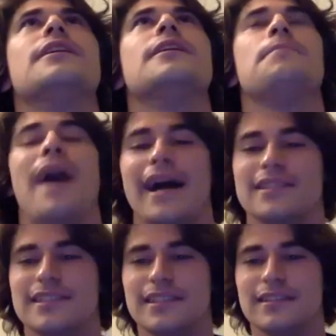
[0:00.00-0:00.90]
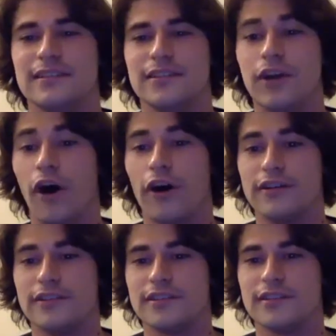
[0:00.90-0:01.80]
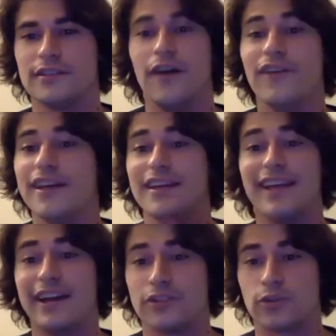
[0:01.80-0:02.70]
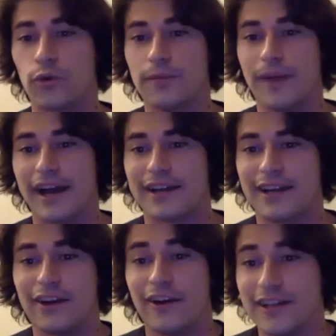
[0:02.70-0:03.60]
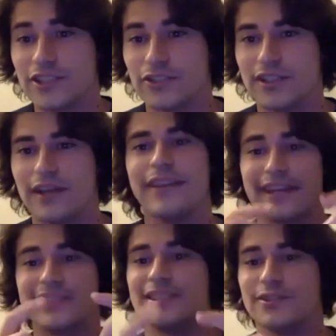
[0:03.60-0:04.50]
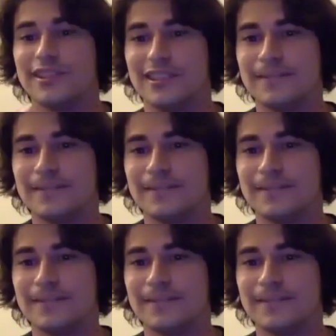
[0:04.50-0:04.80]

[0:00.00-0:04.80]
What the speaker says: passing yards of any Niners quarterback in our history in like a single season.